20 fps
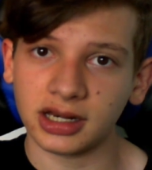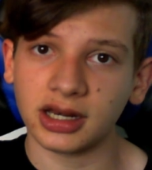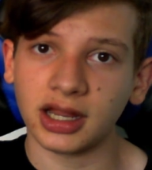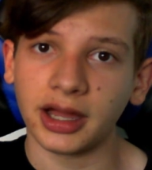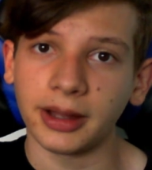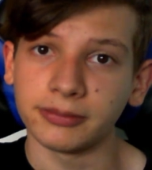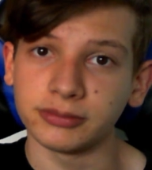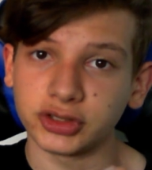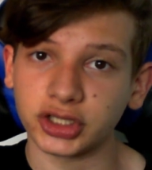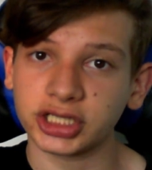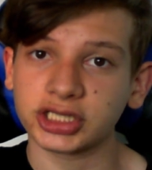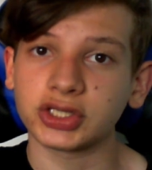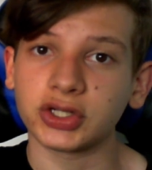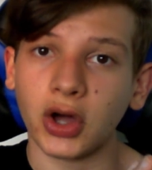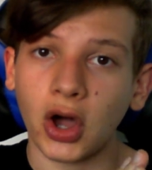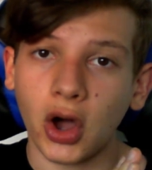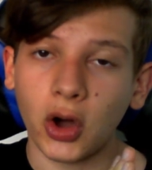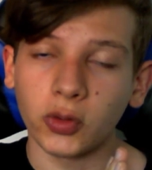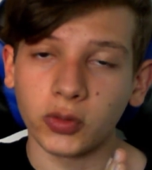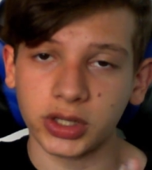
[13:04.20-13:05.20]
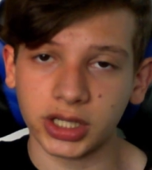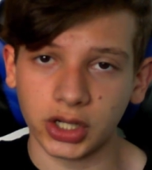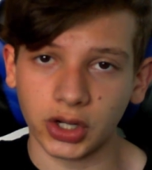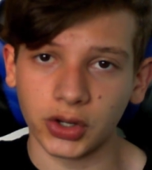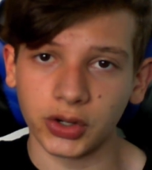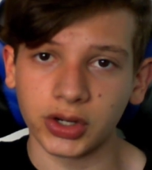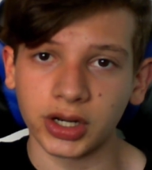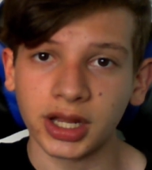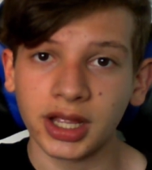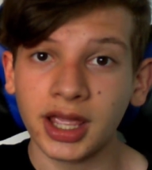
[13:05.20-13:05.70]
I'm just holding
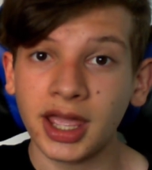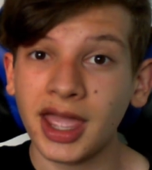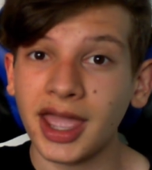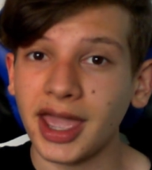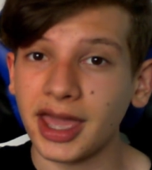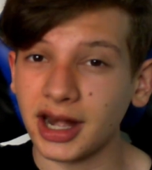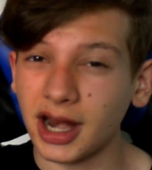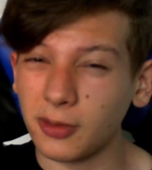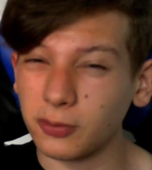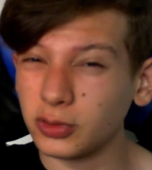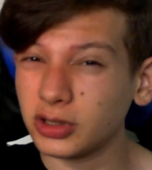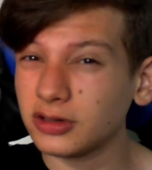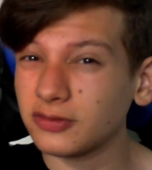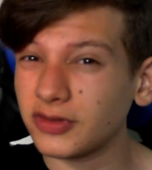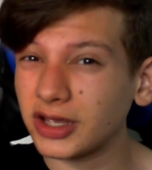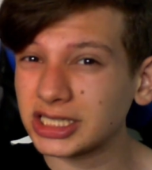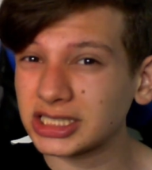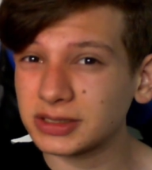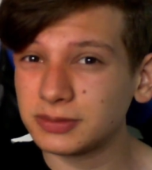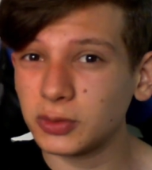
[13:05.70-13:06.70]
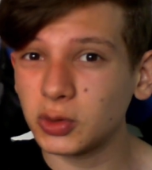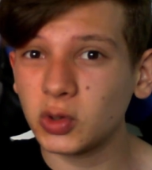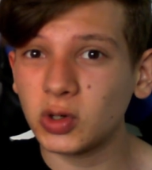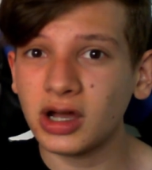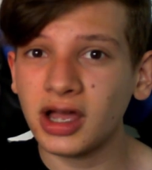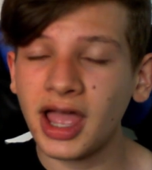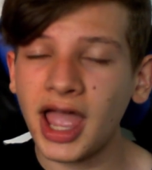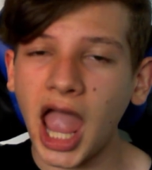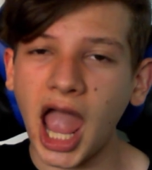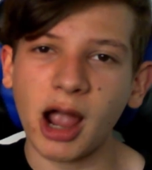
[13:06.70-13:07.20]
on, and I would invest more.
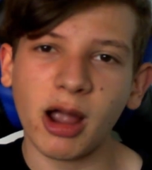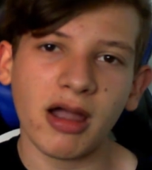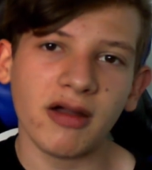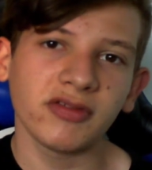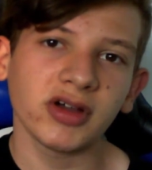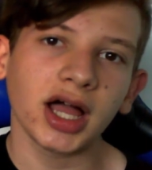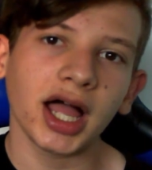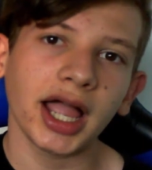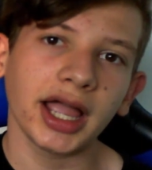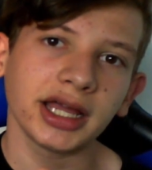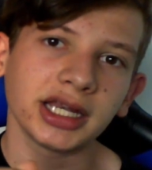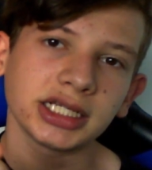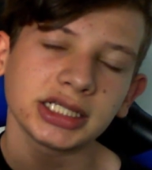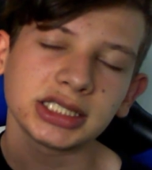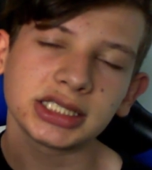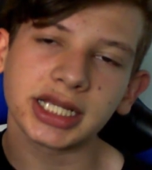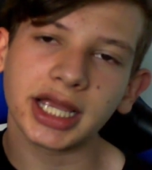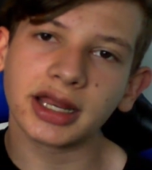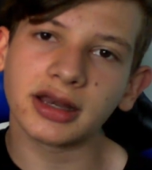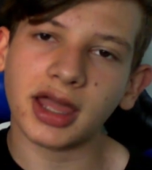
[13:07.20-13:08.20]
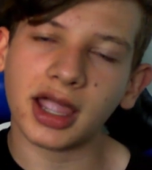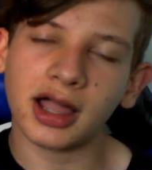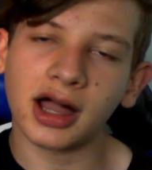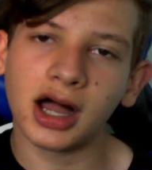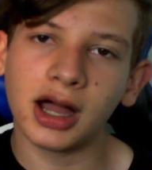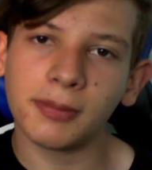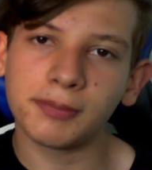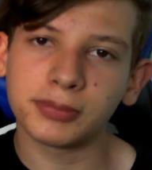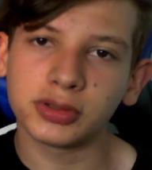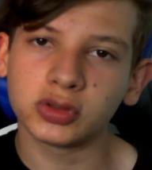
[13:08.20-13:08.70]
However, I understand I
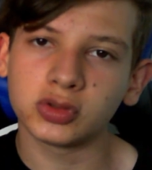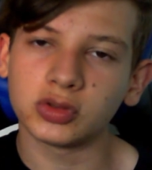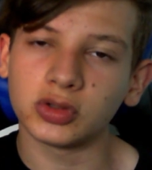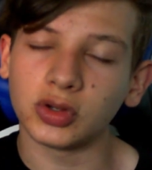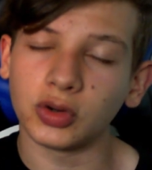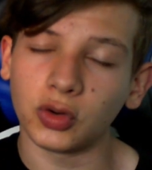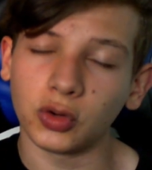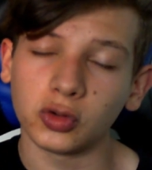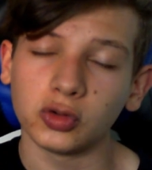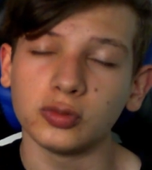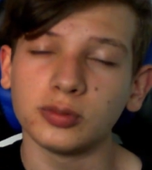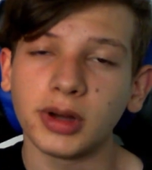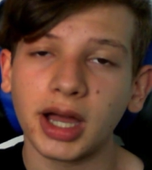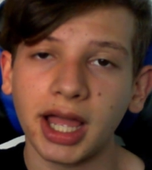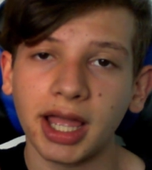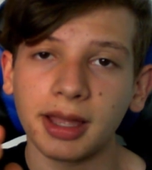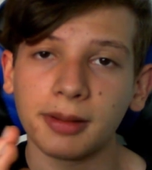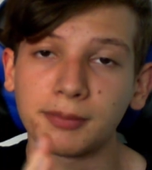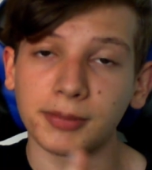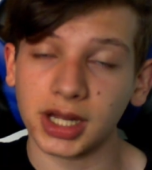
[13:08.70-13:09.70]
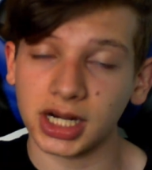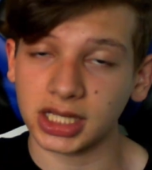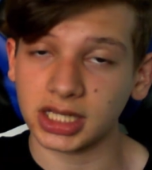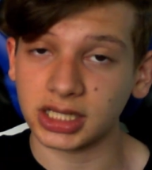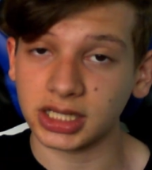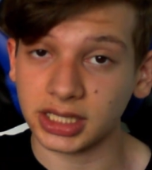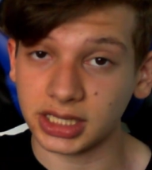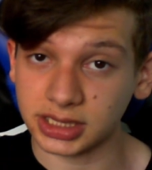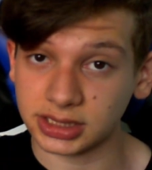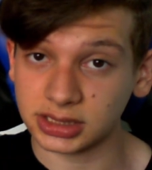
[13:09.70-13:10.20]
can't put all my money
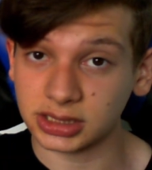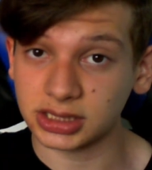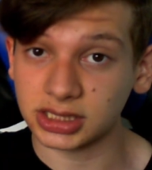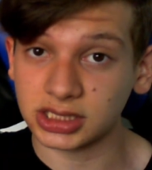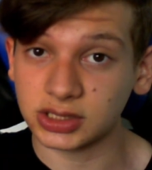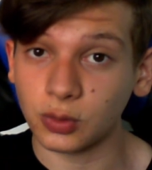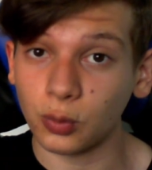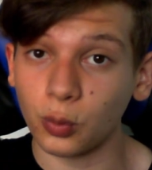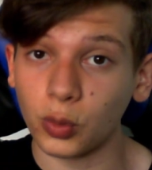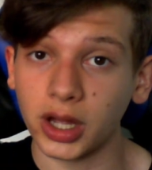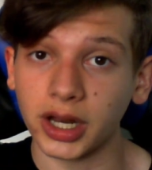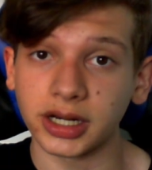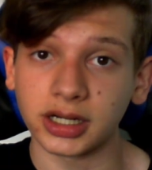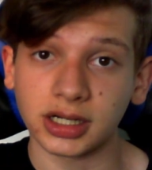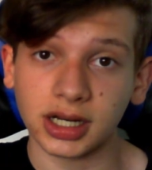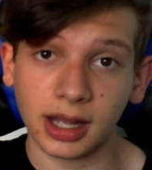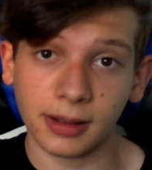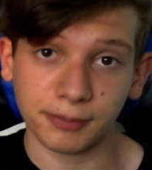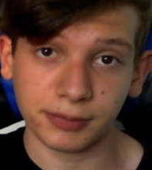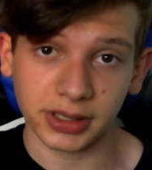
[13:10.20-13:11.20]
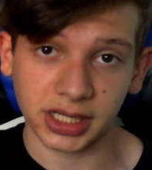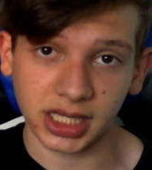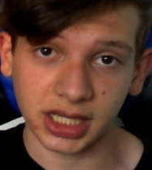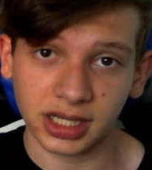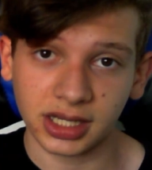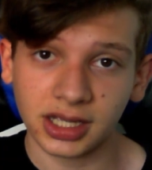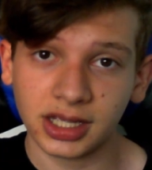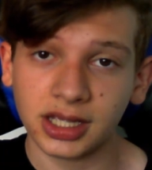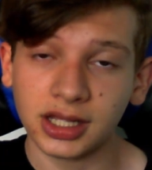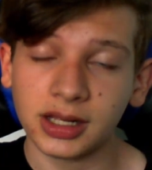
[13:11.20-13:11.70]
into this one company,
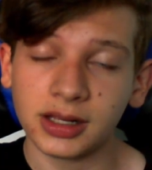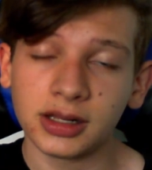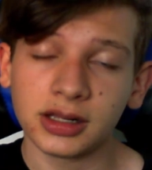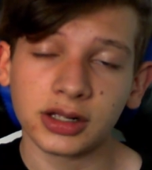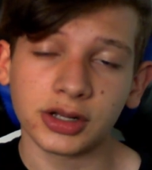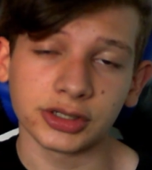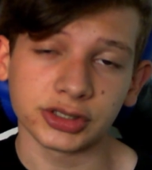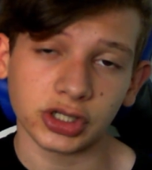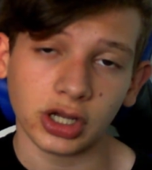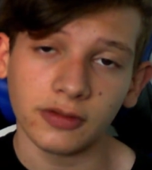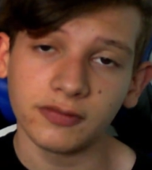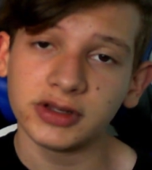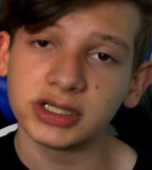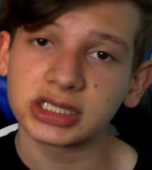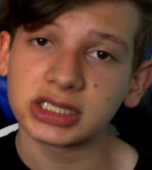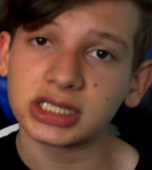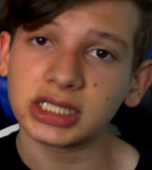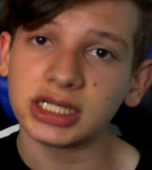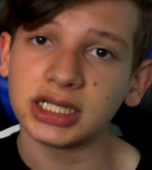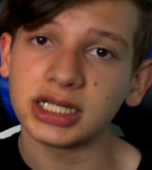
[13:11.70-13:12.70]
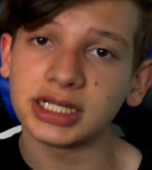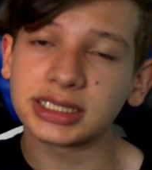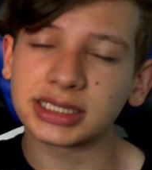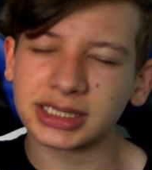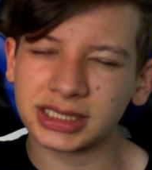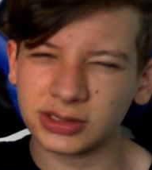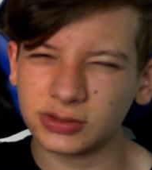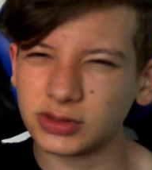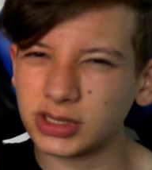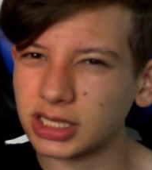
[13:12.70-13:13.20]
because obviously it
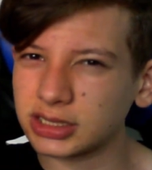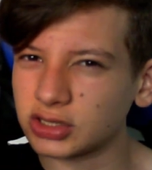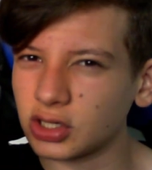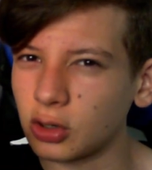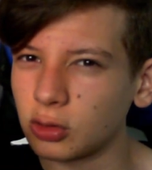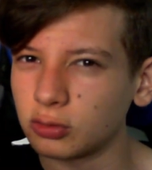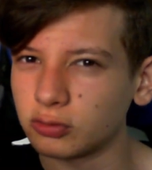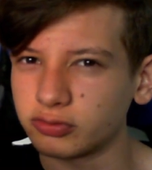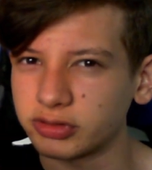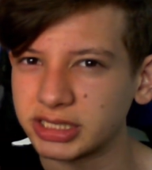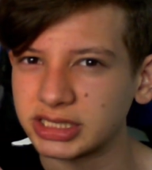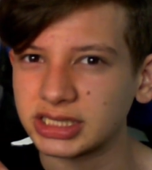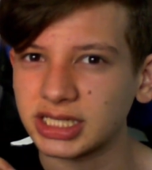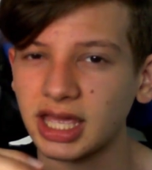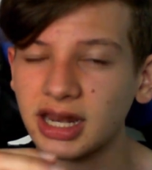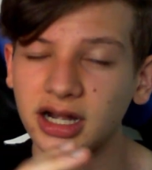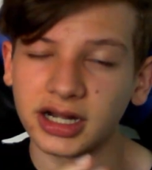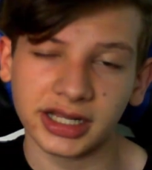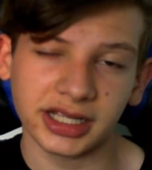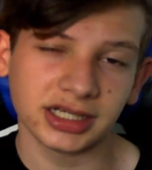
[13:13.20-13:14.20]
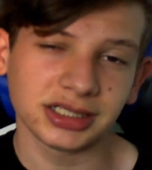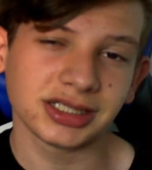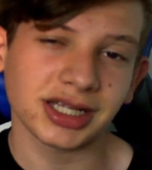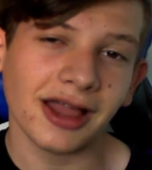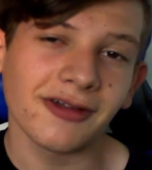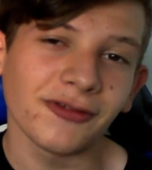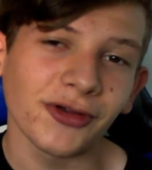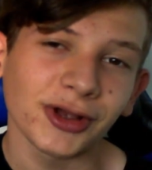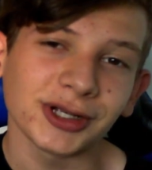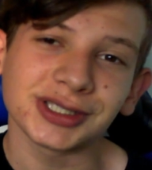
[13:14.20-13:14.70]
still does hold risk, and I need to
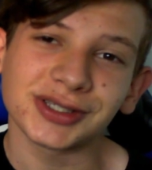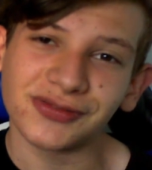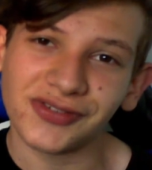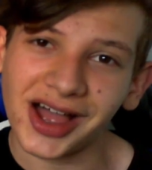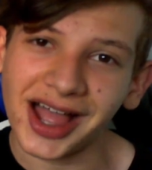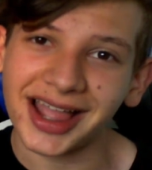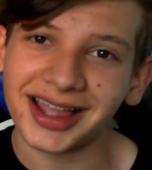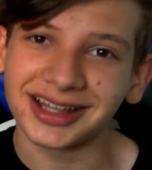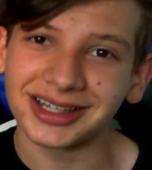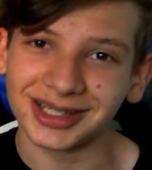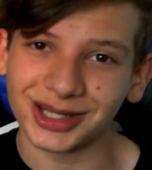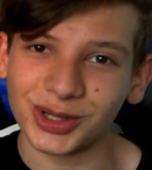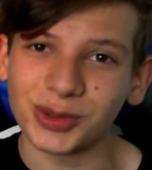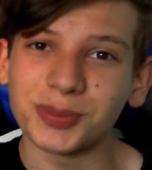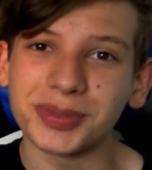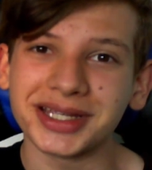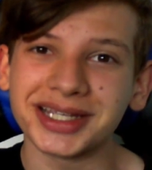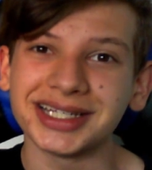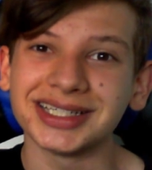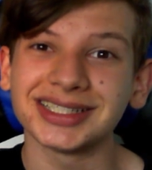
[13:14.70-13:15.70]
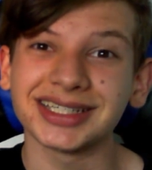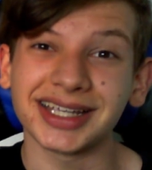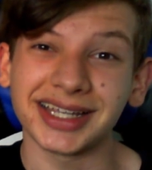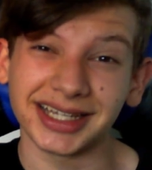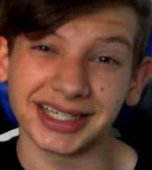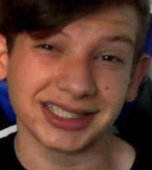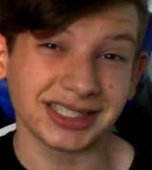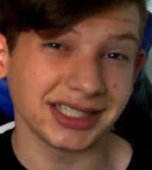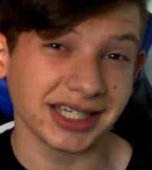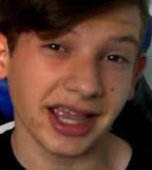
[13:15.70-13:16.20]
diversify a little bit into
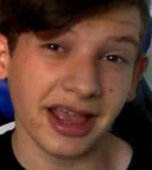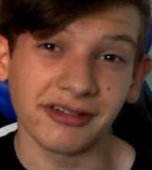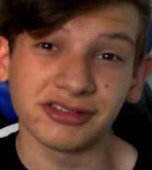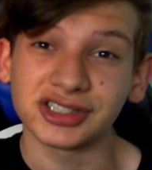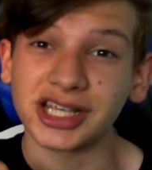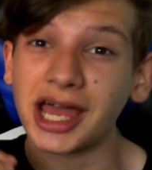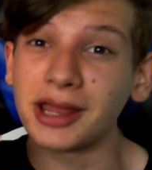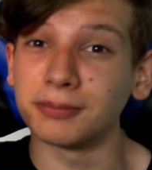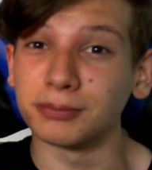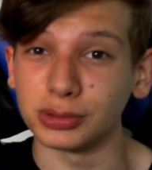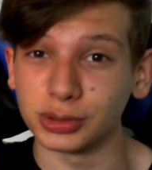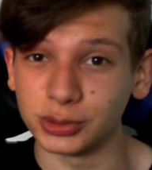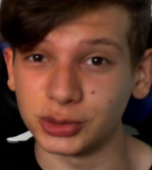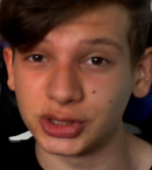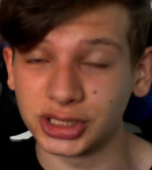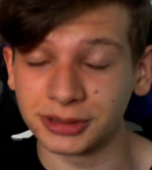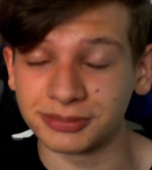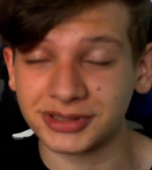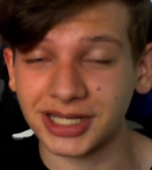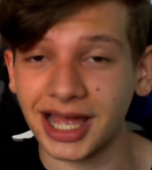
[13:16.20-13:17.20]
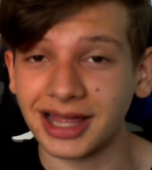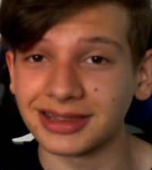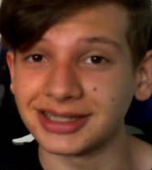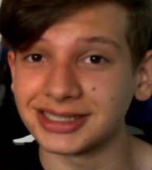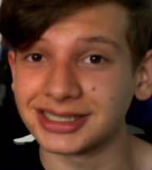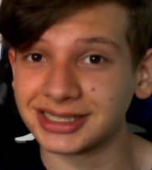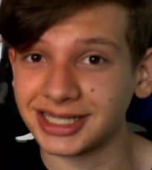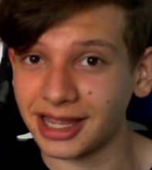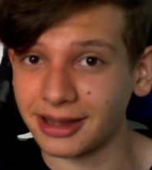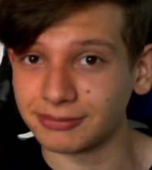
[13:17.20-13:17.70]
ETFs and blue chips at the
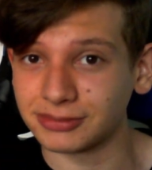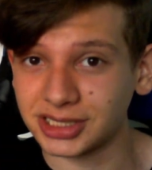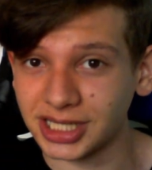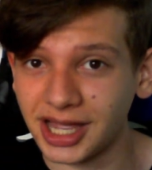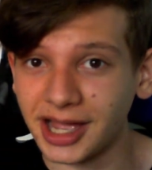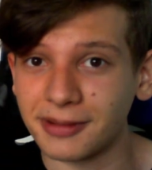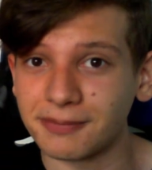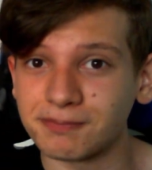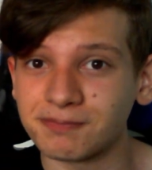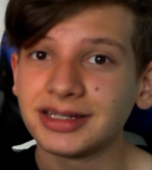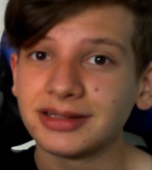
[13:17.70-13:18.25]
same time.